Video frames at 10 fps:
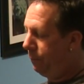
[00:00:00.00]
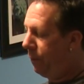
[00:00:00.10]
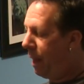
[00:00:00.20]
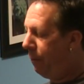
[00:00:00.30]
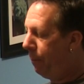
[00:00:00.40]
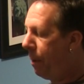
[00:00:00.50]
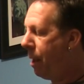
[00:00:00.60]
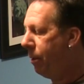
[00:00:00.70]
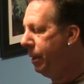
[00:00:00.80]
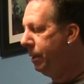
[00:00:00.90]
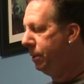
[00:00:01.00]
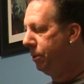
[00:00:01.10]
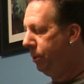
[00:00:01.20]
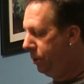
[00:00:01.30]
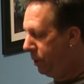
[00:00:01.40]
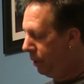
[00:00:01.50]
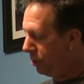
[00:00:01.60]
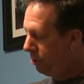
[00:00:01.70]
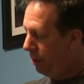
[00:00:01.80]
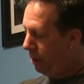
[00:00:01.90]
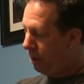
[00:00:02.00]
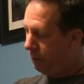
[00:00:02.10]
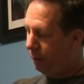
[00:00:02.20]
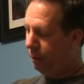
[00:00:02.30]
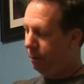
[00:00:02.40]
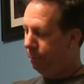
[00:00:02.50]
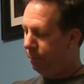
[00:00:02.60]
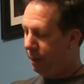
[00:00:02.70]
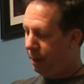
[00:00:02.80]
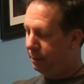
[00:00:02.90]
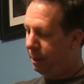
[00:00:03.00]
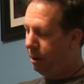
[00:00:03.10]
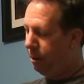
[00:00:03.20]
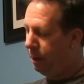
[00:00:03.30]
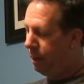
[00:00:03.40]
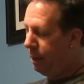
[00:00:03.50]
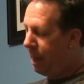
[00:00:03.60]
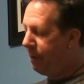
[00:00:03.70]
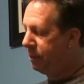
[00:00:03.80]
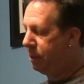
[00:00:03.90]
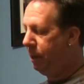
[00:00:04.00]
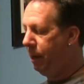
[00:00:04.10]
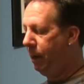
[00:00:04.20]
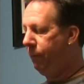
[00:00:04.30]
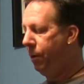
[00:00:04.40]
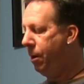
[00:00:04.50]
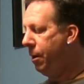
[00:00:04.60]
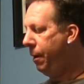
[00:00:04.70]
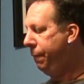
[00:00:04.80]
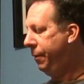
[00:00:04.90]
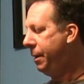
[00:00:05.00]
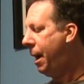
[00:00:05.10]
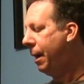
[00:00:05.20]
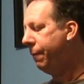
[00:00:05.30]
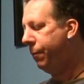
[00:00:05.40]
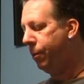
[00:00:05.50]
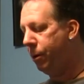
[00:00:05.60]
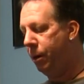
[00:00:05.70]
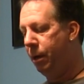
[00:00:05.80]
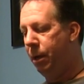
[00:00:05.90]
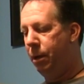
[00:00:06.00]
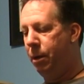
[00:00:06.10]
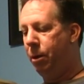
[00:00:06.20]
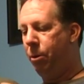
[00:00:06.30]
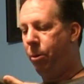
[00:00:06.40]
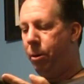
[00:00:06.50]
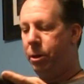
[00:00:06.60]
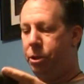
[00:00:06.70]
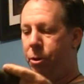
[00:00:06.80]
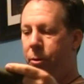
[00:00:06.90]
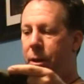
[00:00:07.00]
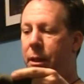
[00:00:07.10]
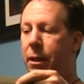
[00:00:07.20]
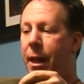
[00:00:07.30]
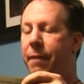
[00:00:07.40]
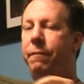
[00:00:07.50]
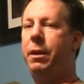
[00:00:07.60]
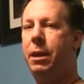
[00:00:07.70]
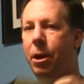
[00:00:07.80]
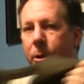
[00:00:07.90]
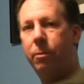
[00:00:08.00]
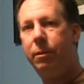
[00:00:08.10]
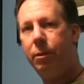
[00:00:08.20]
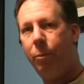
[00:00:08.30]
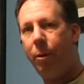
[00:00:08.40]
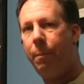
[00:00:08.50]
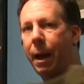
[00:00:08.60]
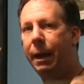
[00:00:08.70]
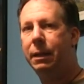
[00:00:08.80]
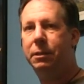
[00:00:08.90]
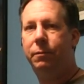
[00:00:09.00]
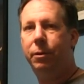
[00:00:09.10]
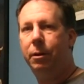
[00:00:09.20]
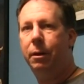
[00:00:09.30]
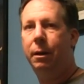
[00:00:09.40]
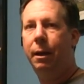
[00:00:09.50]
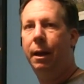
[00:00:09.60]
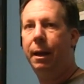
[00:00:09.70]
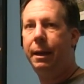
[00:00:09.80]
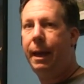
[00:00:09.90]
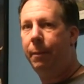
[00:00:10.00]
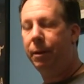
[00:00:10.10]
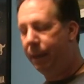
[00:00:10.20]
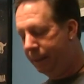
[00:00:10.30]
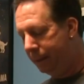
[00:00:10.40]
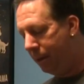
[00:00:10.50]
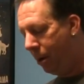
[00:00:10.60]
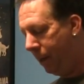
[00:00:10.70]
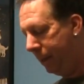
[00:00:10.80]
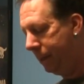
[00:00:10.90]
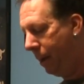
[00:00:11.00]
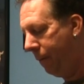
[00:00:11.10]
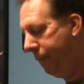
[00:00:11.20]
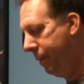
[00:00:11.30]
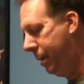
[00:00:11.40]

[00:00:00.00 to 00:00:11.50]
fly repellent or your sunscreen, all the little things here. And obviously, if you're a photographer or shooting a lot of video, the more pockets for your camera lenses and all that stuff,